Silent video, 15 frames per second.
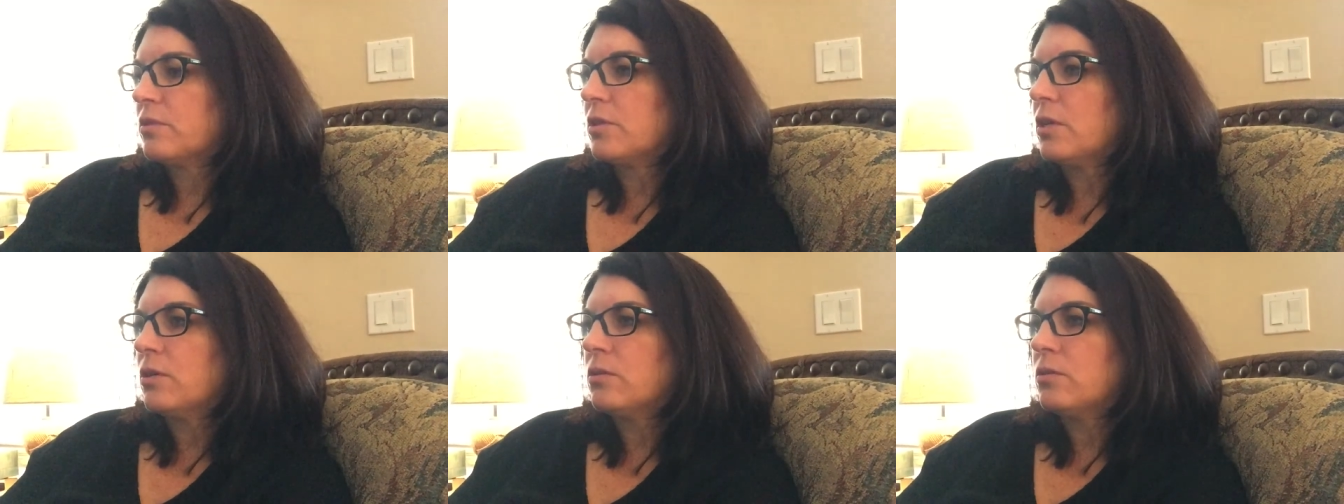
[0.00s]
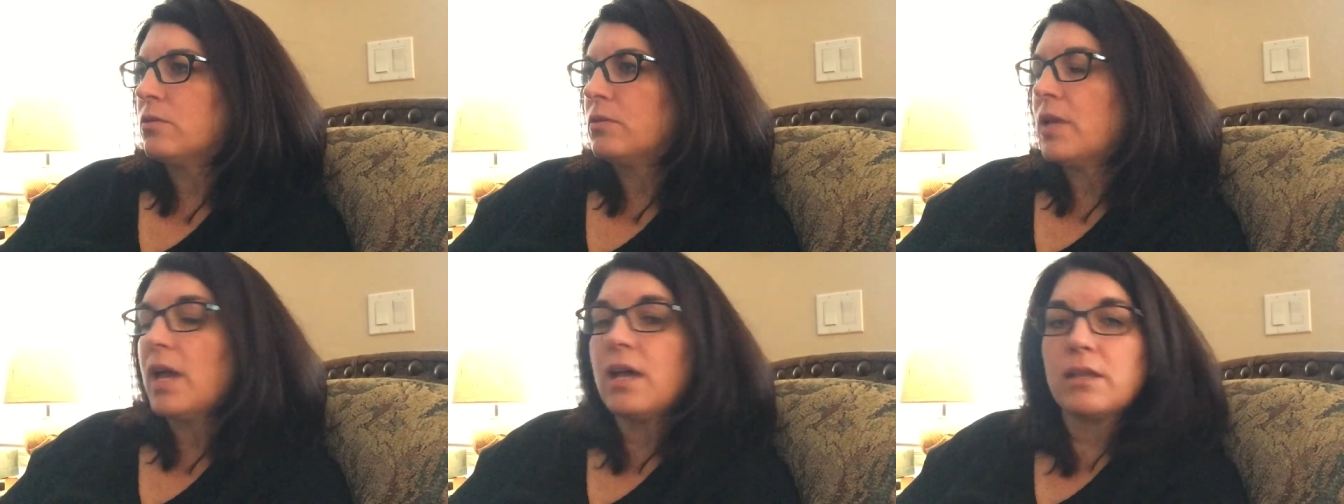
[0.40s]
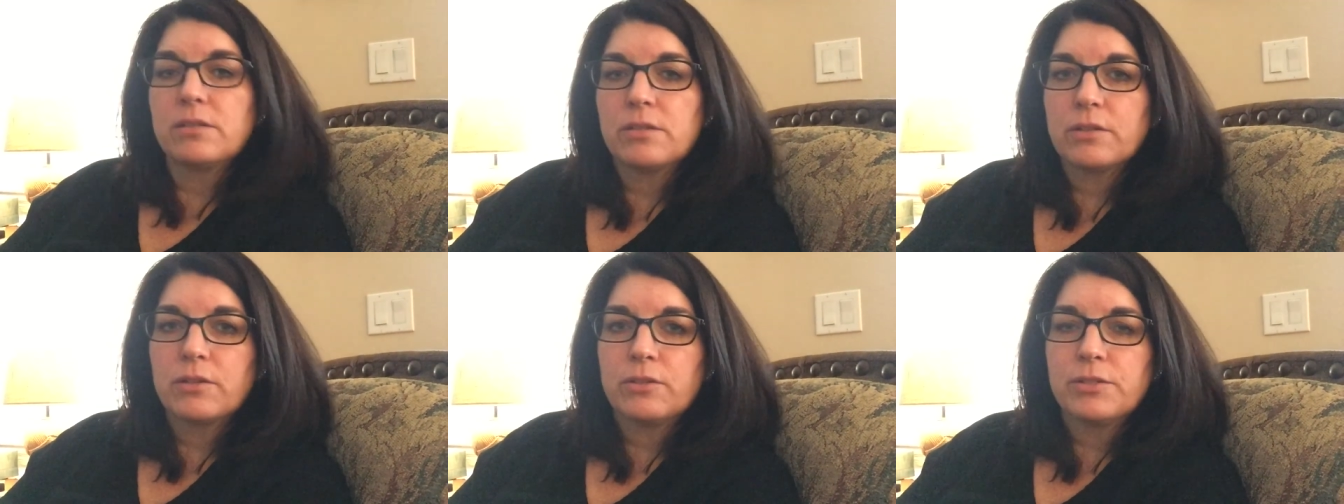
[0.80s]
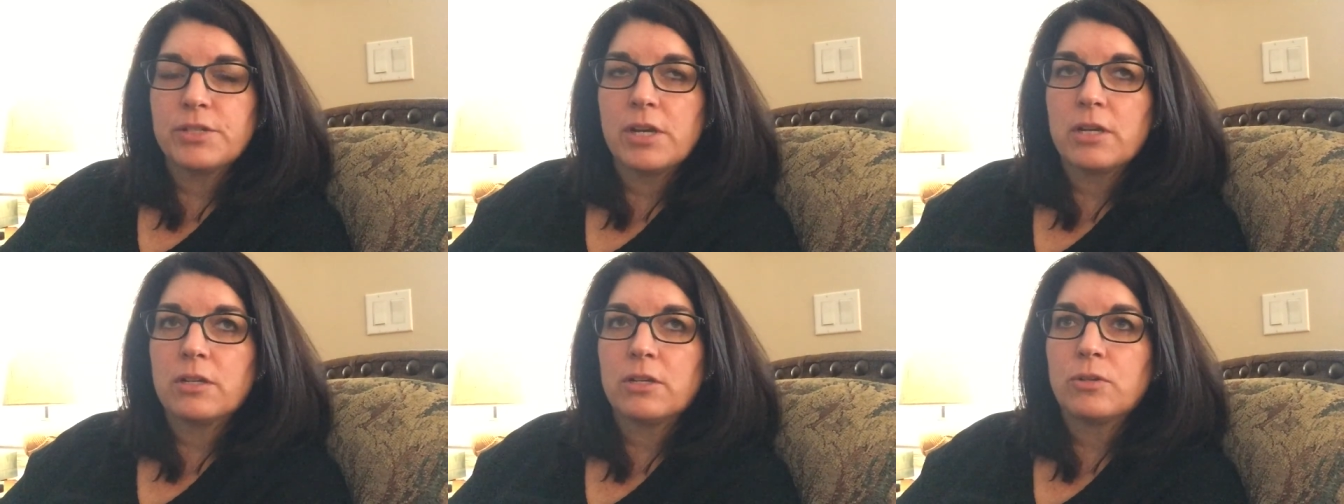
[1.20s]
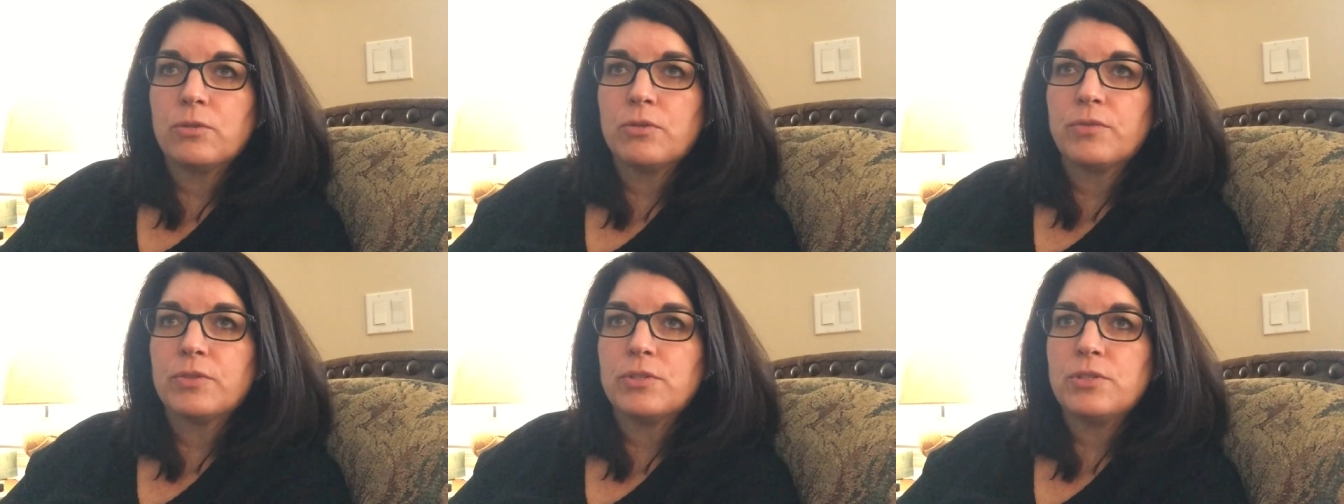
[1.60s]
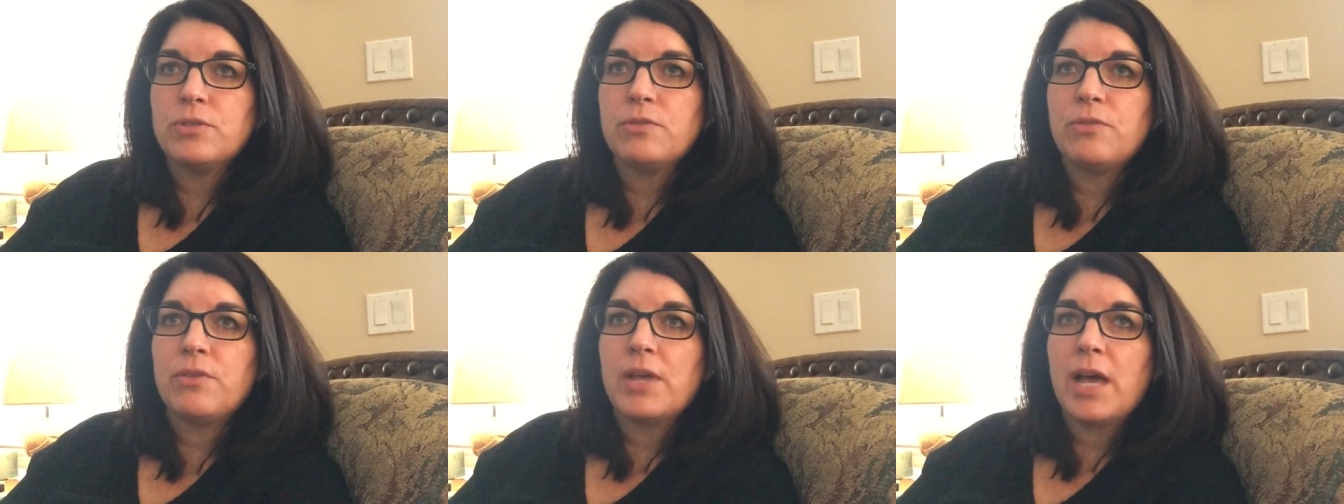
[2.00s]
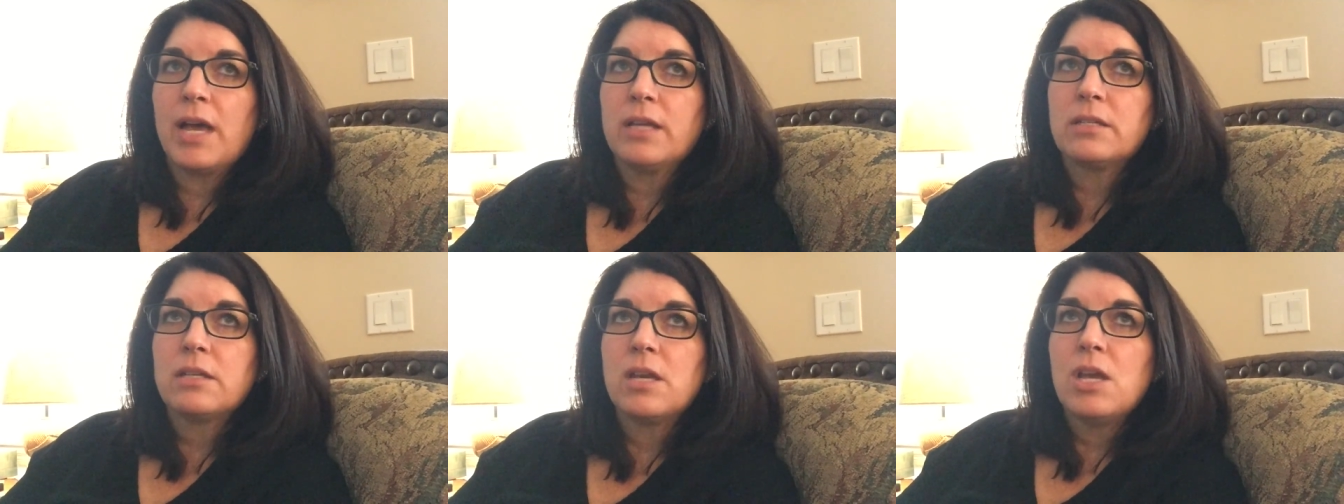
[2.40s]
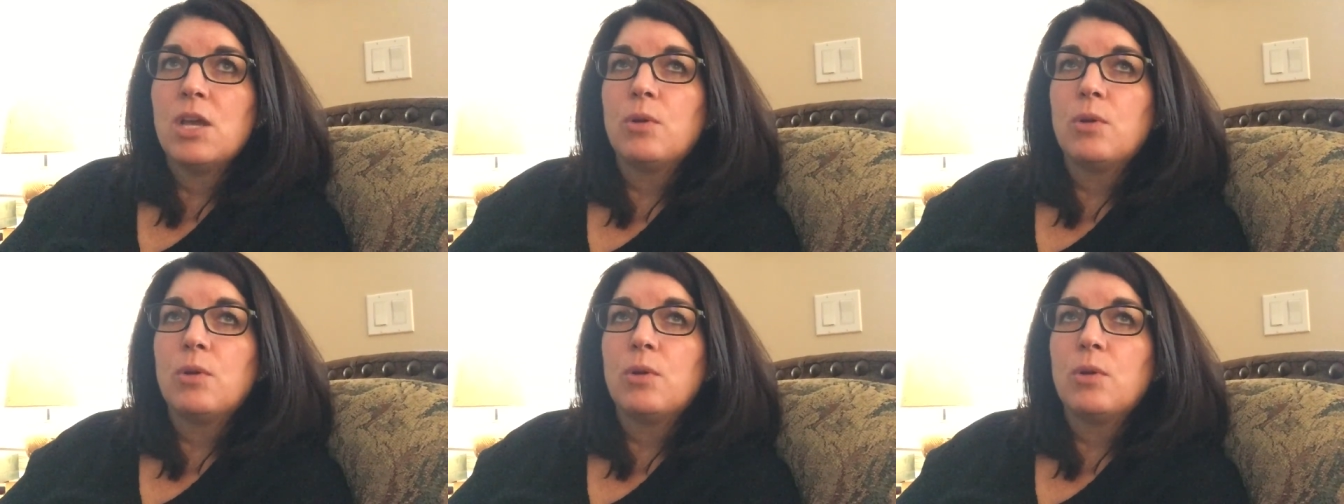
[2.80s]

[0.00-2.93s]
So yeah, so the girls and I are going to go over and do that.